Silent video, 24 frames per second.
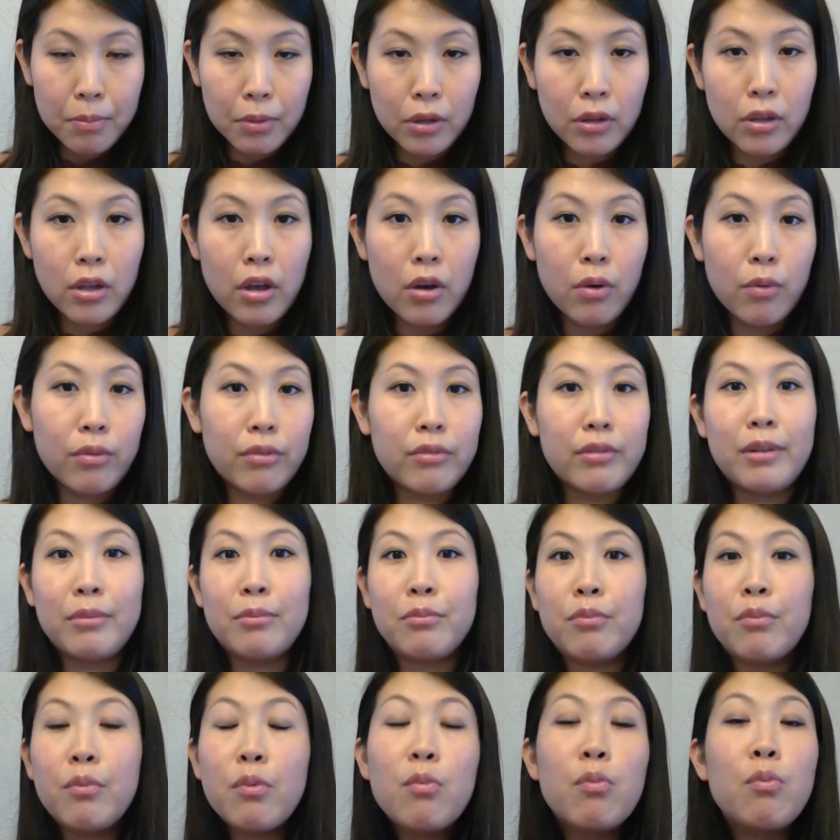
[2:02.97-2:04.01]
below and
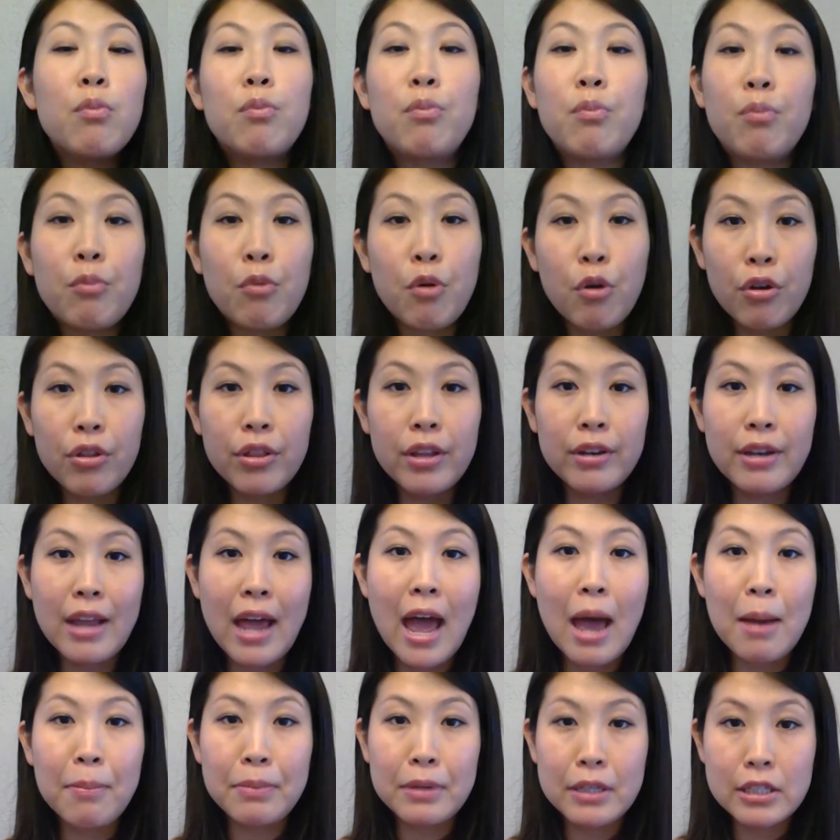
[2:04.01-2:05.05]
I'm more than
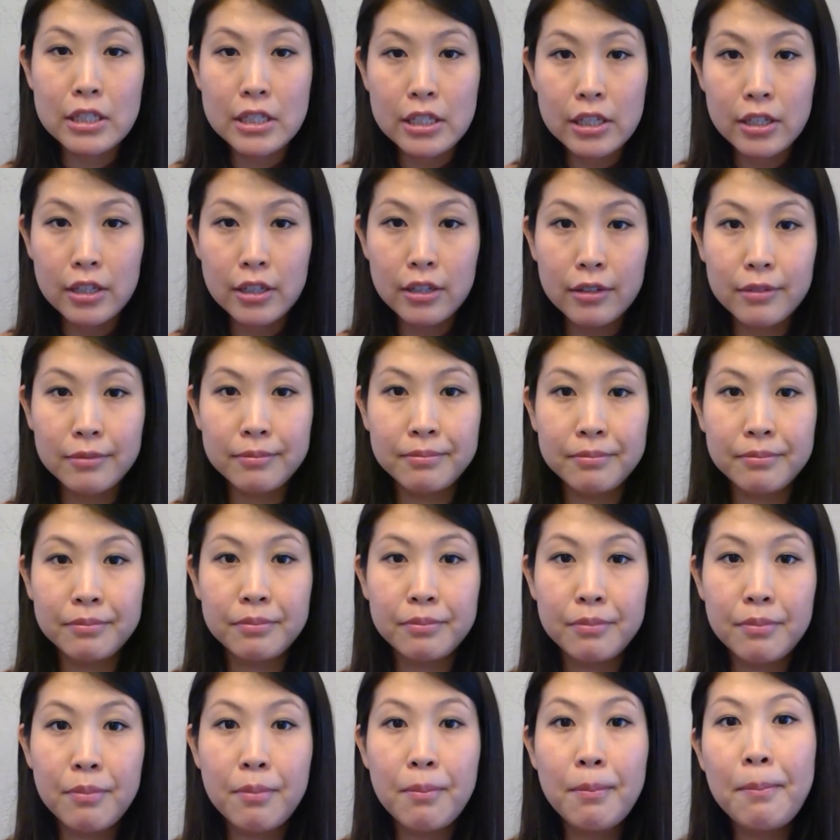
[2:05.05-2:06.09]
happy to
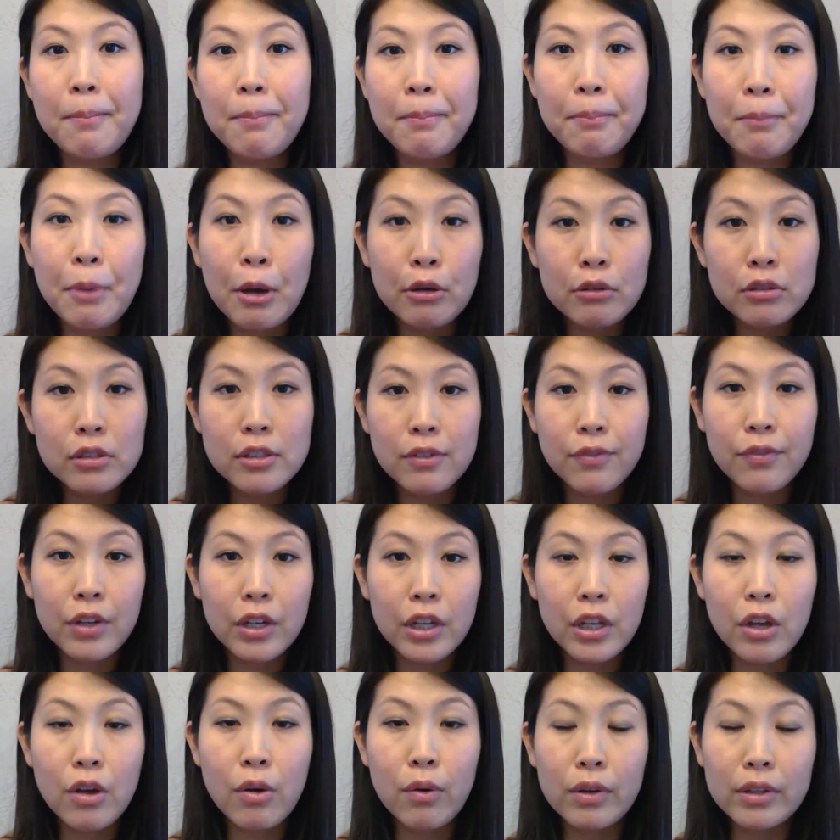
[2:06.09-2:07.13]
post a
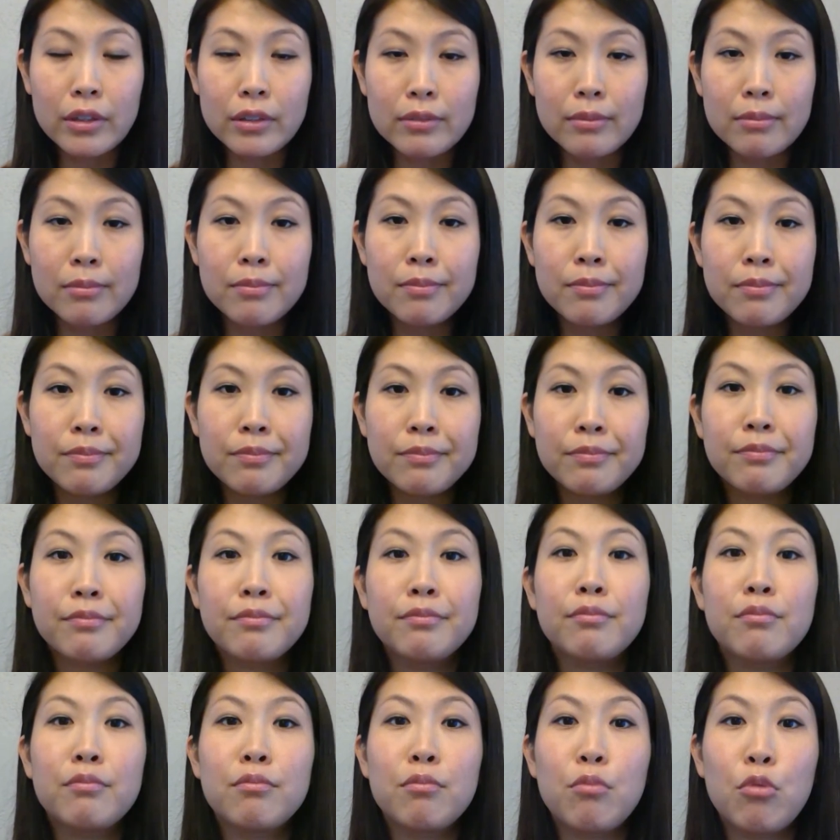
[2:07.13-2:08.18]
video on
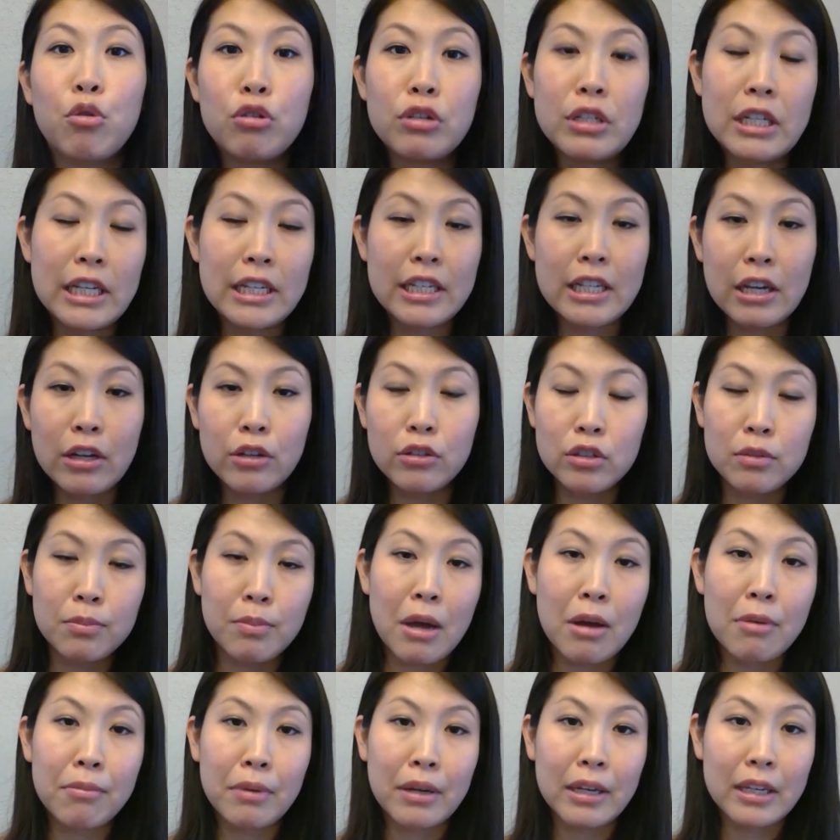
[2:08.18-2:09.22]
more details
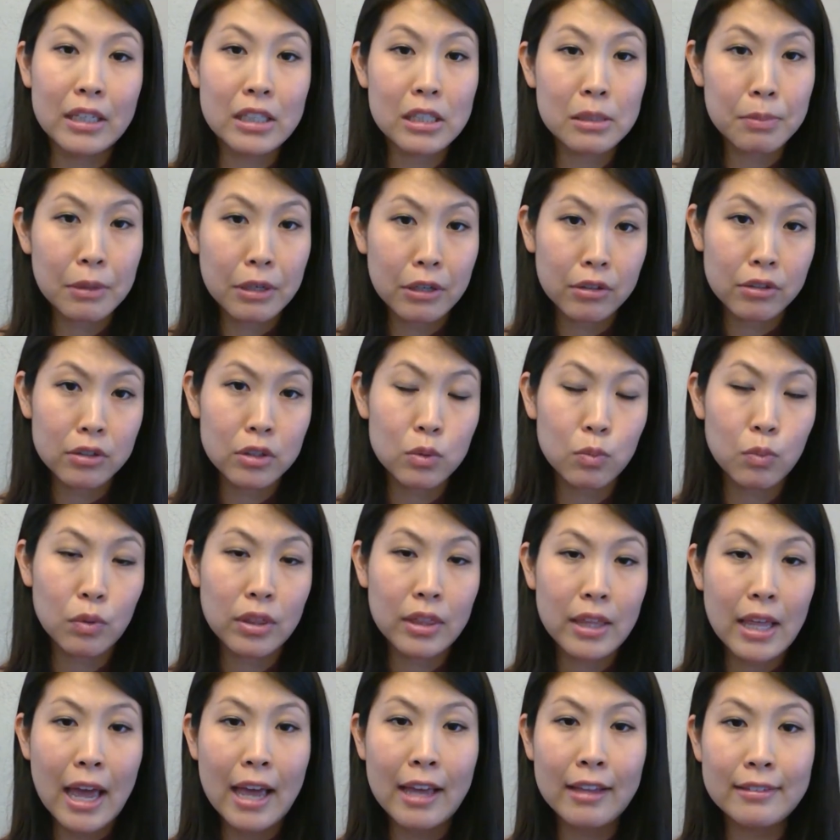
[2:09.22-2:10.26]
about my experience with
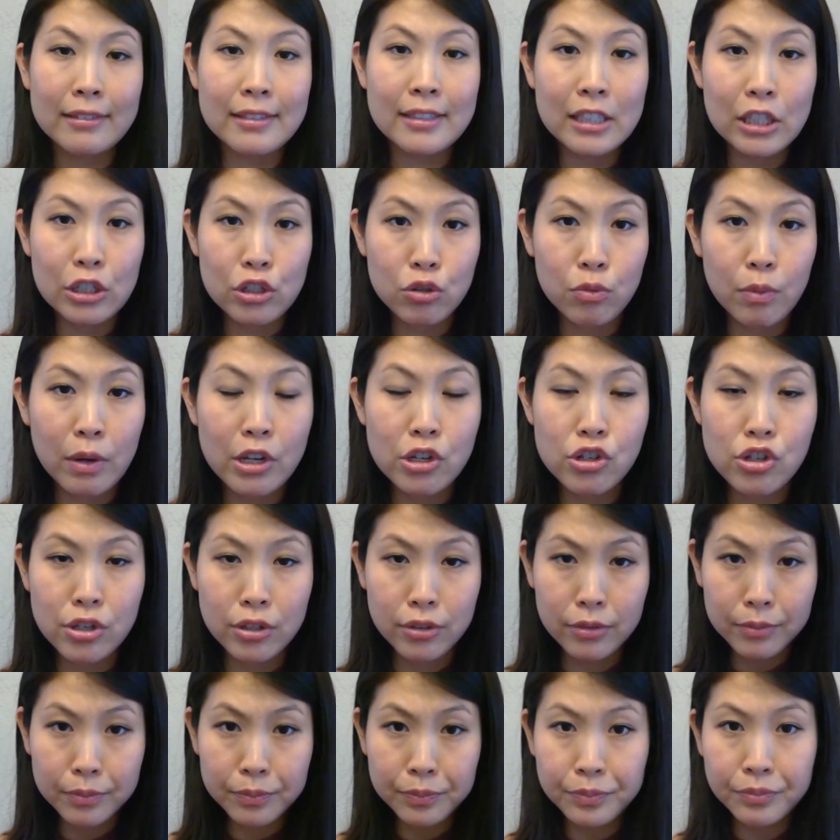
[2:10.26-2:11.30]
that situation.